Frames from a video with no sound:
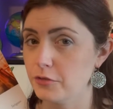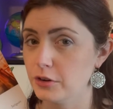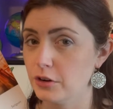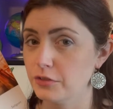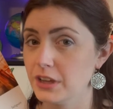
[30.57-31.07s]
for
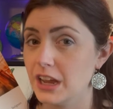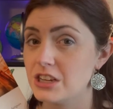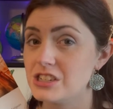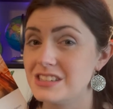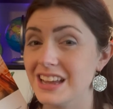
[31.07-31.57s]

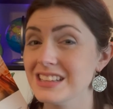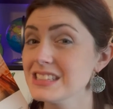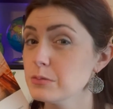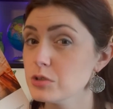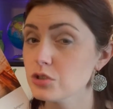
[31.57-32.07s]
notifications and
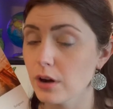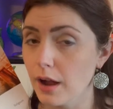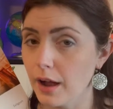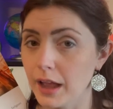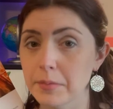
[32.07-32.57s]

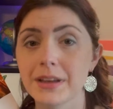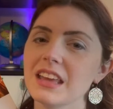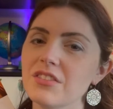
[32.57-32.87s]
subscribe.